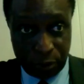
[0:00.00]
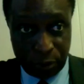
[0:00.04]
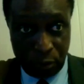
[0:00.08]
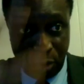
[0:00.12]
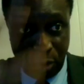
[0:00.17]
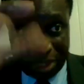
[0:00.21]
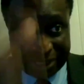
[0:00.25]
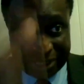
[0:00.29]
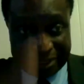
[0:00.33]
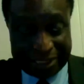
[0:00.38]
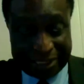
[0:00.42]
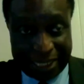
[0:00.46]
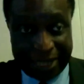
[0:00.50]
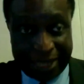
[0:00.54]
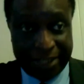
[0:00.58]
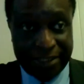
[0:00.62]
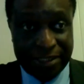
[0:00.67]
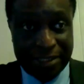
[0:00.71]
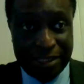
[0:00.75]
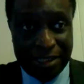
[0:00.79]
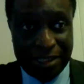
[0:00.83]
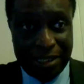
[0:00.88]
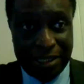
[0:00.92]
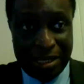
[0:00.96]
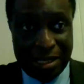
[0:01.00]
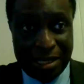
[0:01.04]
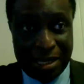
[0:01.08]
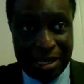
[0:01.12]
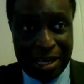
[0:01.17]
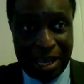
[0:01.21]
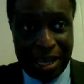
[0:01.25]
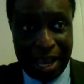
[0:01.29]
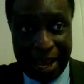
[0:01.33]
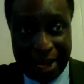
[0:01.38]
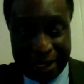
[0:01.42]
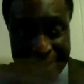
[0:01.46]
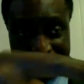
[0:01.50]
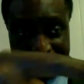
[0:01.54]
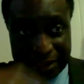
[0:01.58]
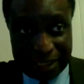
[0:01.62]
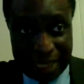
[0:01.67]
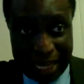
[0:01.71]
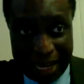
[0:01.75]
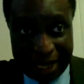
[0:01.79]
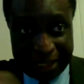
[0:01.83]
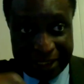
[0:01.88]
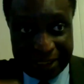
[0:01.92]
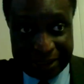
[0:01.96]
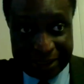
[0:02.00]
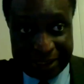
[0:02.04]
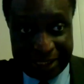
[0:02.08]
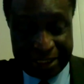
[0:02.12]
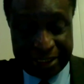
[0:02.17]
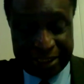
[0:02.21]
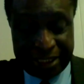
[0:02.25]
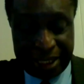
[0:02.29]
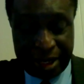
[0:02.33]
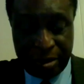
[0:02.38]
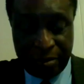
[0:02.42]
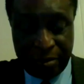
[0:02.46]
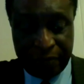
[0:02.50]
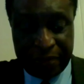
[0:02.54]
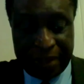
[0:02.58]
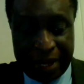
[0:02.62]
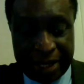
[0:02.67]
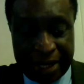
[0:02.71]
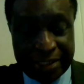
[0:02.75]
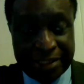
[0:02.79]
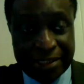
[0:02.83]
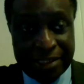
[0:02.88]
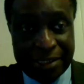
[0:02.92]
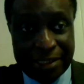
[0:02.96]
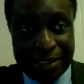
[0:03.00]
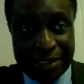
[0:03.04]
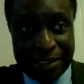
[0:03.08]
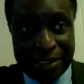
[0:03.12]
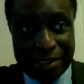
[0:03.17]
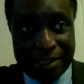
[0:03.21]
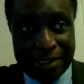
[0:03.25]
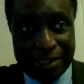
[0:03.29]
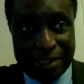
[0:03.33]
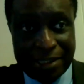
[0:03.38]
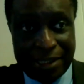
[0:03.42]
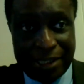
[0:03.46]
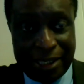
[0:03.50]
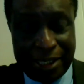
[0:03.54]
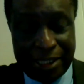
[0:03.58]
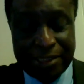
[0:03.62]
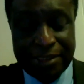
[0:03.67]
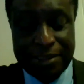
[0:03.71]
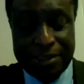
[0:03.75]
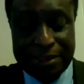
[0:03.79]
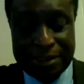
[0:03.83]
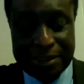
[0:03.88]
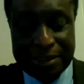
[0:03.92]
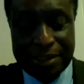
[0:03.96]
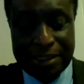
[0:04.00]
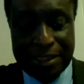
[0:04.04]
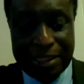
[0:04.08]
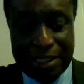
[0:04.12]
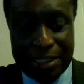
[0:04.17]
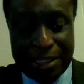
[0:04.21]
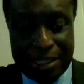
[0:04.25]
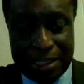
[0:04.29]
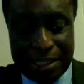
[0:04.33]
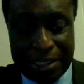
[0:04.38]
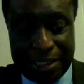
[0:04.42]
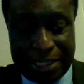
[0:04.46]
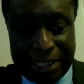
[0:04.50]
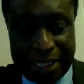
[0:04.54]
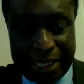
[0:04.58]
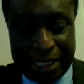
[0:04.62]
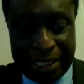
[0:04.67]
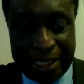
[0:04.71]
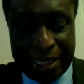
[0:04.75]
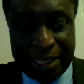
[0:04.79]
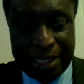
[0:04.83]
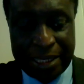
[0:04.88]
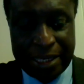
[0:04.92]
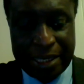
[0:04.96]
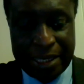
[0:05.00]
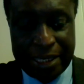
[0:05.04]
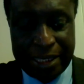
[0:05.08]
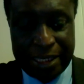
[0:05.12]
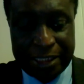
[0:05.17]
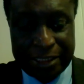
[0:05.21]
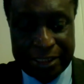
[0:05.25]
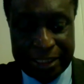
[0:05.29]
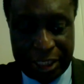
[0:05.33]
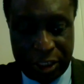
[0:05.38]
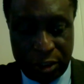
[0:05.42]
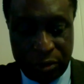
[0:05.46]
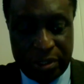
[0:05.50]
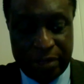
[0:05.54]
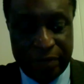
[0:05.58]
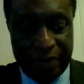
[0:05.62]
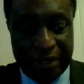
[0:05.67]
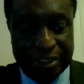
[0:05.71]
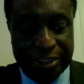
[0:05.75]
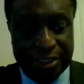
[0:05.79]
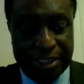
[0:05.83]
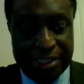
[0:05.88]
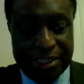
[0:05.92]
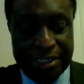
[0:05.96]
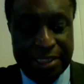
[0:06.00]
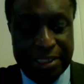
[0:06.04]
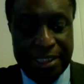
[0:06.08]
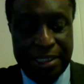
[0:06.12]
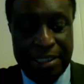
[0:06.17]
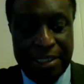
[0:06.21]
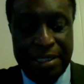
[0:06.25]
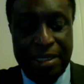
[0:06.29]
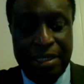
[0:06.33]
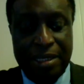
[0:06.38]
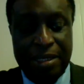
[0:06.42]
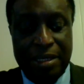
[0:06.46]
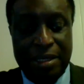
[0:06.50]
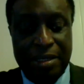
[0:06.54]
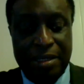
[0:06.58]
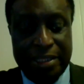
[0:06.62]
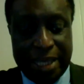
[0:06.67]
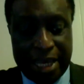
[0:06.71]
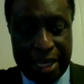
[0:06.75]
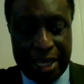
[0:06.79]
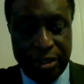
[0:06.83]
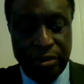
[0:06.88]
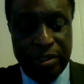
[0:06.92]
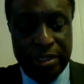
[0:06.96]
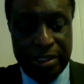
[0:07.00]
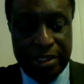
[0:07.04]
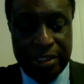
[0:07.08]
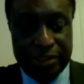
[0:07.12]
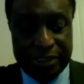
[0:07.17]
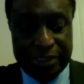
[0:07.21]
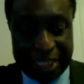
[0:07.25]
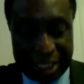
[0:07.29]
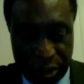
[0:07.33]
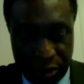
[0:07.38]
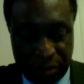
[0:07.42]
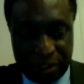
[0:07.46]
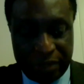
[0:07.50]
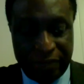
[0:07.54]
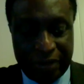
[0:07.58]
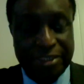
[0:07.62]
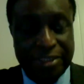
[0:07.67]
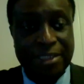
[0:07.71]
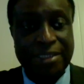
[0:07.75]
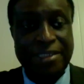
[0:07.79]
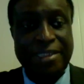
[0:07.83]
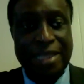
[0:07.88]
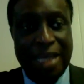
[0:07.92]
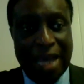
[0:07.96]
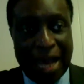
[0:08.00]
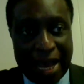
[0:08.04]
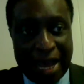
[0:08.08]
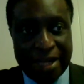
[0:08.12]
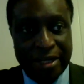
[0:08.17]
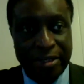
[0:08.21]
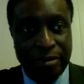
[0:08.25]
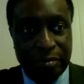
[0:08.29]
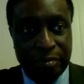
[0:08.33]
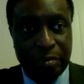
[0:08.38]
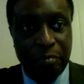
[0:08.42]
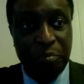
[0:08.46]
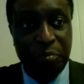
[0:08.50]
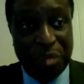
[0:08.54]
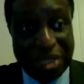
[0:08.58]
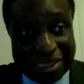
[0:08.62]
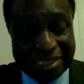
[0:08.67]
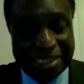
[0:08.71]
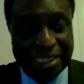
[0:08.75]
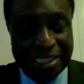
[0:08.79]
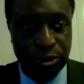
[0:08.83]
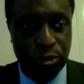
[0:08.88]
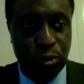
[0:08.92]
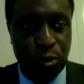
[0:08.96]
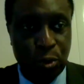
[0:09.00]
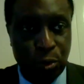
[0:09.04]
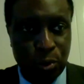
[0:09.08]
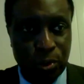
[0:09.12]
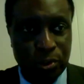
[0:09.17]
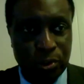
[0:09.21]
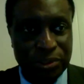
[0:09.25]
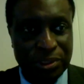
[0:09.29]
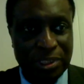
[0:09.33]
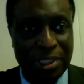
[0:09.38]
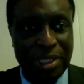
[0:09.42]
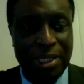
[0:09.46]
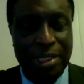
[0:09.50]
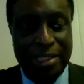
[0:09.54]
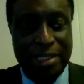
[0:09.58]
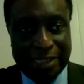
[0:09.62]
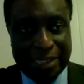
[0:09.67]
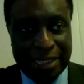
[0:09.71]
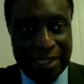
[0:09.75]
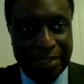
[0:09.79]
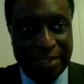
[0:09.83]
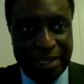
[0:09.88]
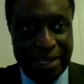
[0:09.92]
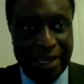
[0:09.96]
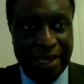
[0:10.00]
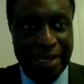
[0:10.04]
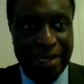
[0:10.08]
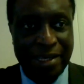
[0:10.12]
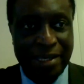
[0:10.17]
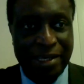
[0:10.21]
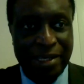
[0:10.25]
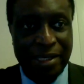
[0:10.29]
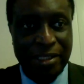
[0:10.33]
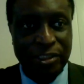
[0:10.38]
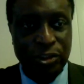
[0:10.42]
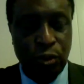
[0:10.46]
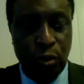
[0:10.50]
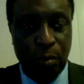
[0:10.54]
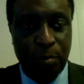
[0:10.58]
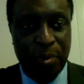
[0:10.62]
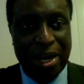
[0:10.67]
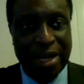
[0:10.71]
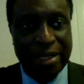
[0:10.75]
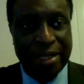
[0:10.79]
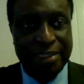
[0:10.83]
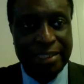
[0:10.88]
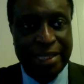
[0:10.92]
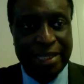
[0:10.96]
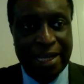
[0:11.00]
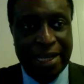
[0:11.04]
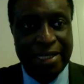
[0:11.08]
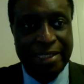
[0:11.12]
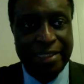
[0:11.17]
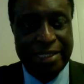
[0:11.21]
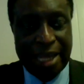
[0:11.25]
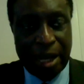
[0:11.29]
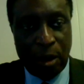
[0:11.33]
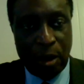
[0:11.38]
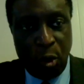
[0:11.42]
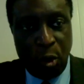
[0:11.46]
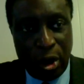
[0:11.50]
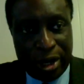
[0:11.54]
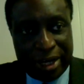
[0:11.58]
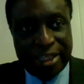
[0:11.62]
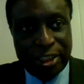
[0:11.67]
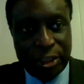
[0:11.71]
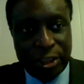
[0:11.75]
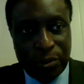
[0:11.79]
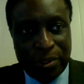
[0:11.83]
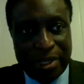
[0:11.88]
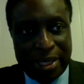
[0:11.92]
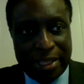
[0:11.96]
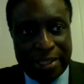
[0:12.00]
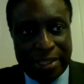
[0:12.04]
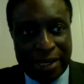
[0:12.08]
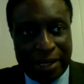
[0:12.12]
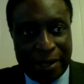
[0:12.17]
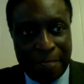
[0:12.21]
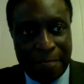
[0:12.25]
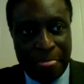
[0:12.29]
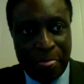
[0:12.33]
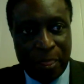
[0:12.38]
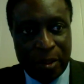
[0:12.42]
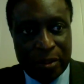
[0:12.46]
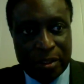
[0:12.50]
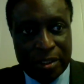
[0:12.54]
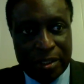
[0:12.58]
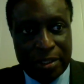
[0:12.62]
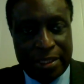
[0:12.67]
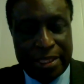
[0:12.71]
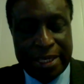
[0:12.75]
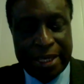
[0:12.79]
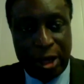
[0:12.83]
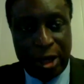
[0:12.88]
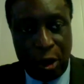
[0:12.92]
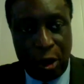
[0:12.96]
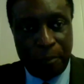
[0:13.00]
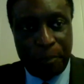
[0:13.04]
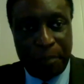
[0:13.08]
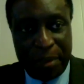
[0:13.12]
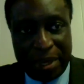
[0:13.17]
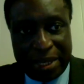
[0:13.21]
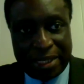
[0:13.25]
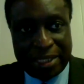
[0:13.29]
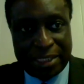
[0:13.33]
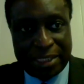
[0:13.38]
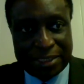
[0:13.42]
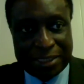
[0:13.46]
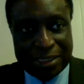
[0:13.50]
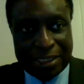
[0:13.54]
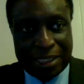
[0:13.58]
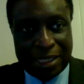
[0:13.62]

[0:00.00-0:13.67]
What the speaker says: one site. And at the center of that is a university. It's a university and business schools that are there. So practically they are working together. The companies